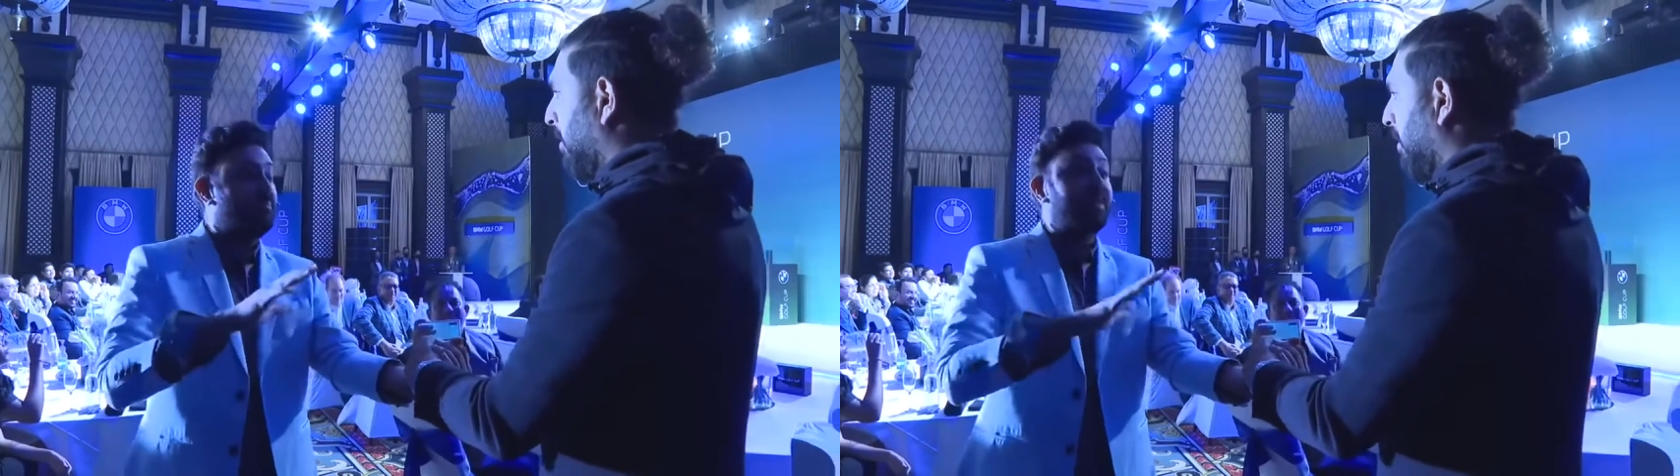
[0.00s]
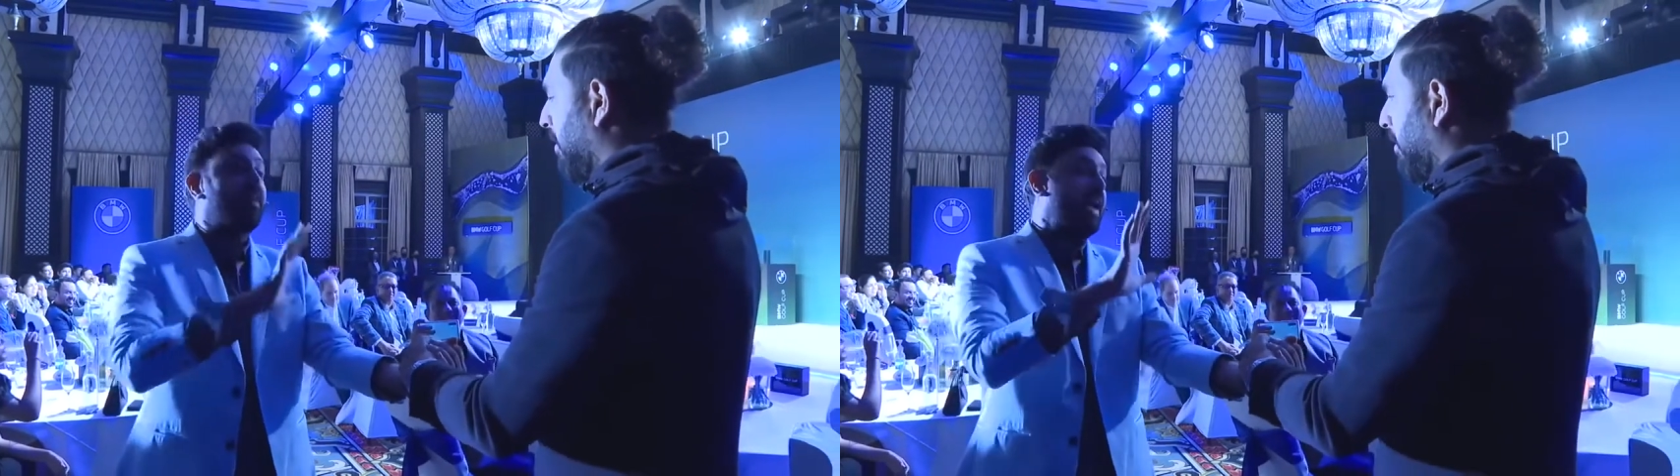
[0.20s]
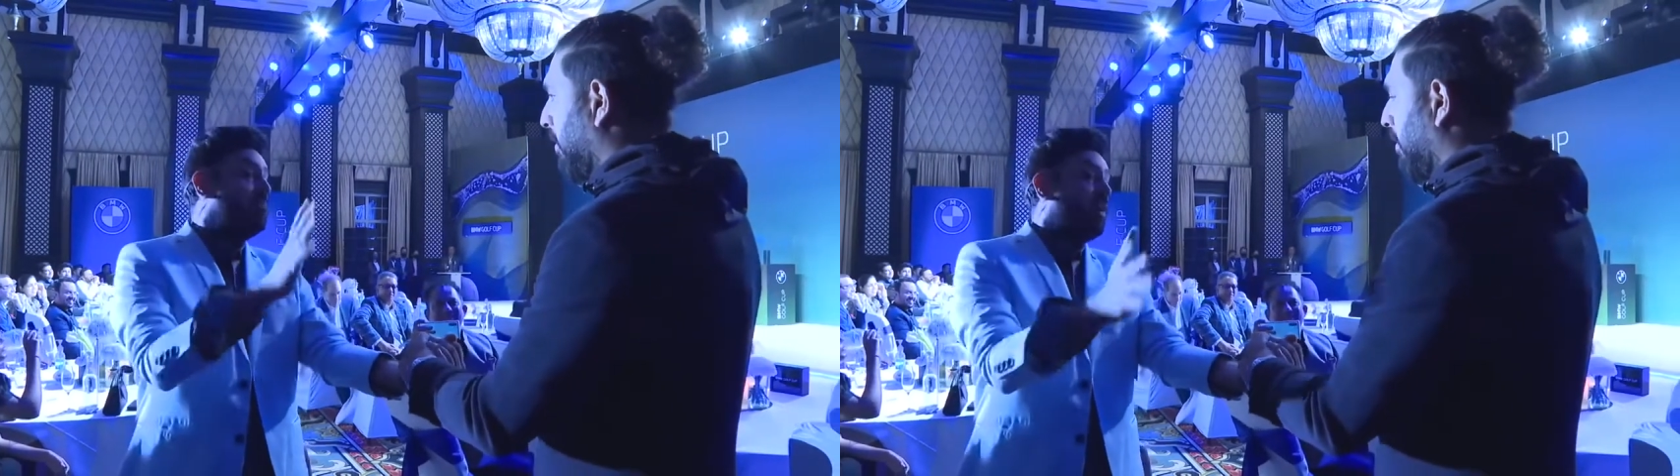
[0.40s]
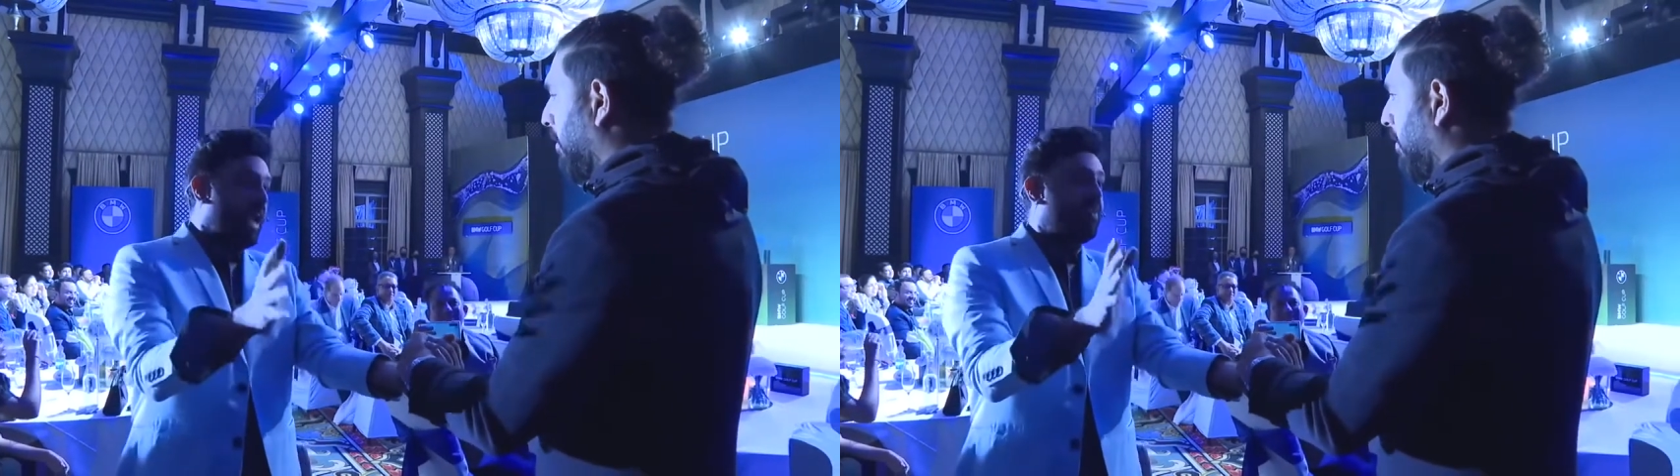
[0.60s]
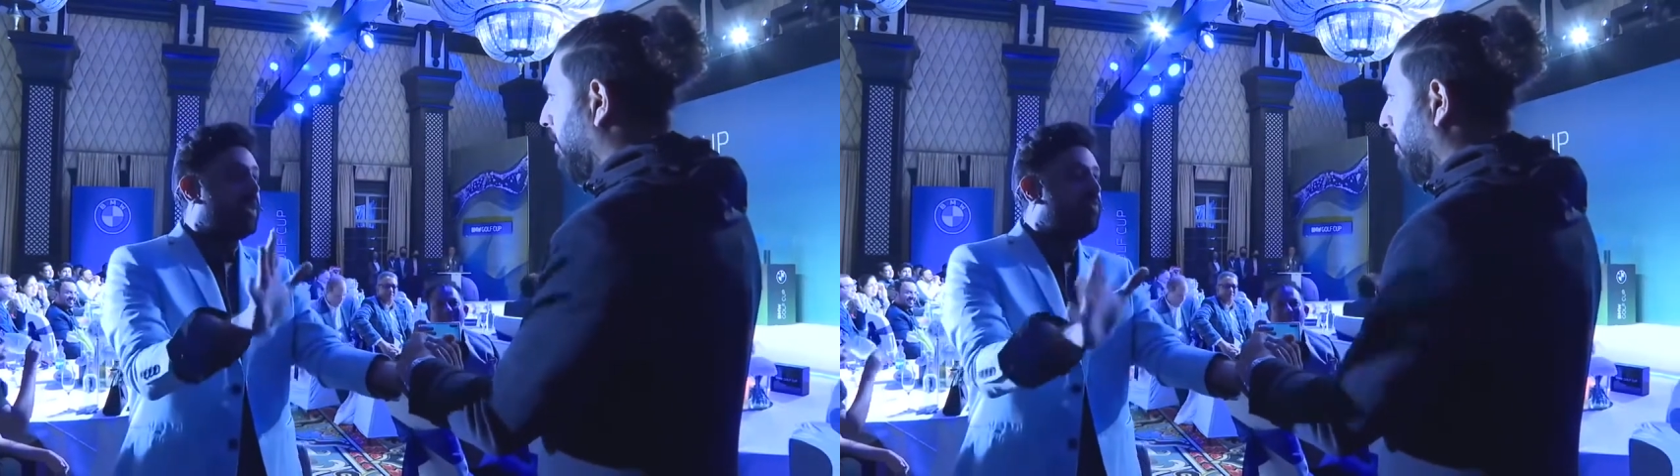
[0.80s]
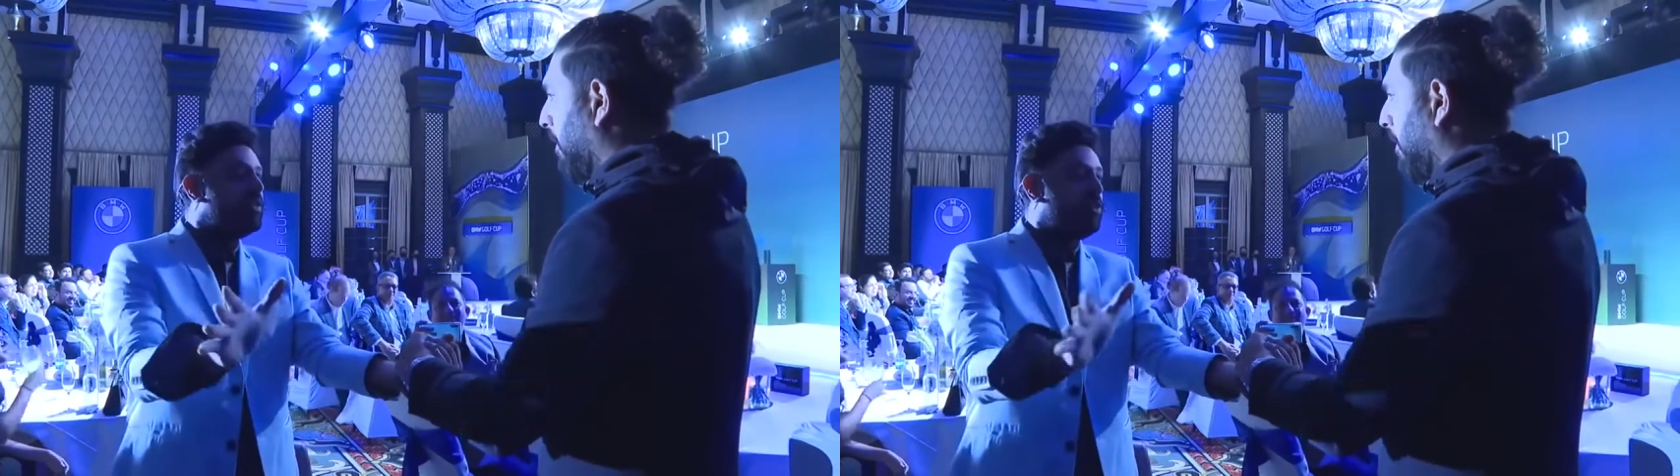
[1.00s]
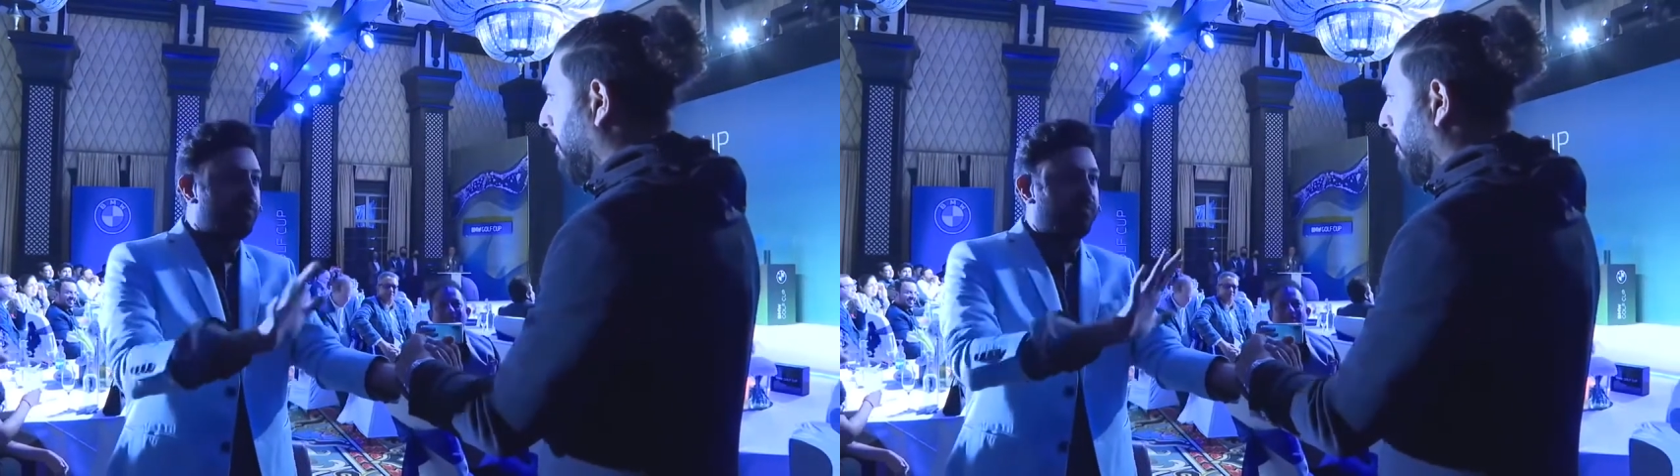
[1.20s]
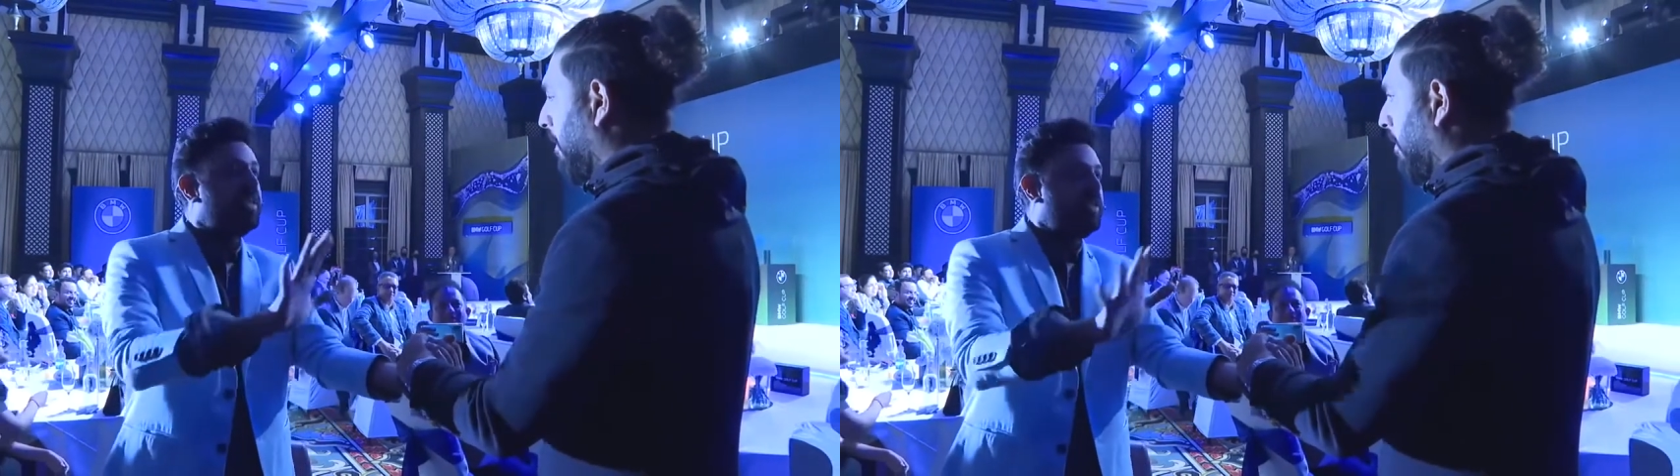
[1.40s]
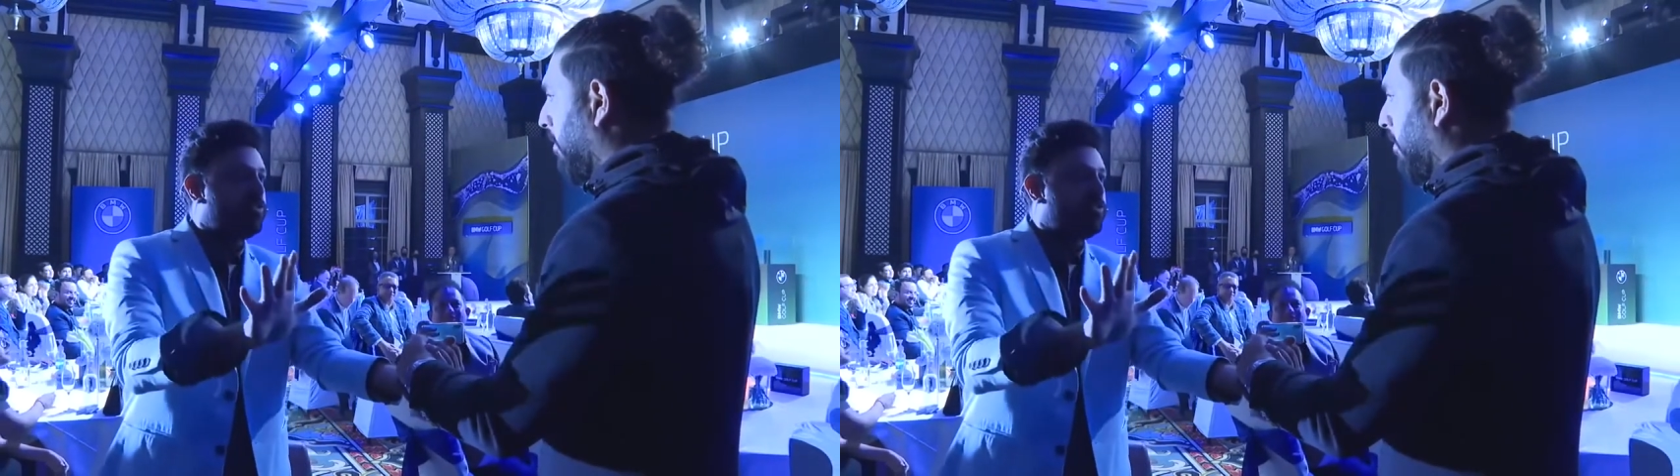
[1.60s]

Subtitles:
But I have given you a free